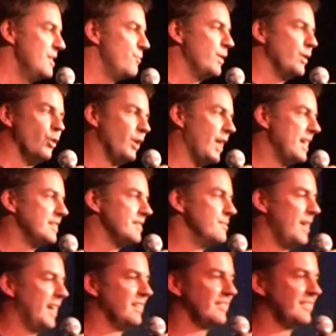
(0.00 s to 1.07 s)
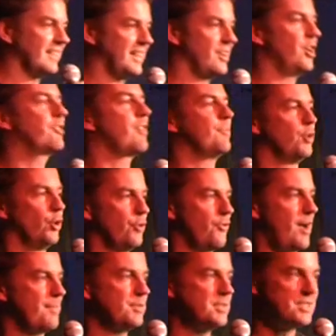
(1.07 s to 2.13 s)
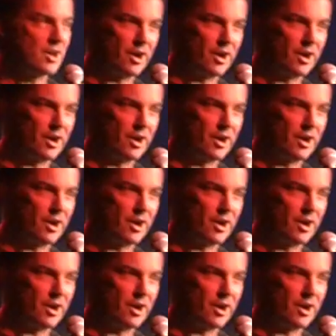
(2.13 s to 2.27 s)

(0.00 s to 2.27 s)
We all ate them endlessly, and I grabbed all the wrappers,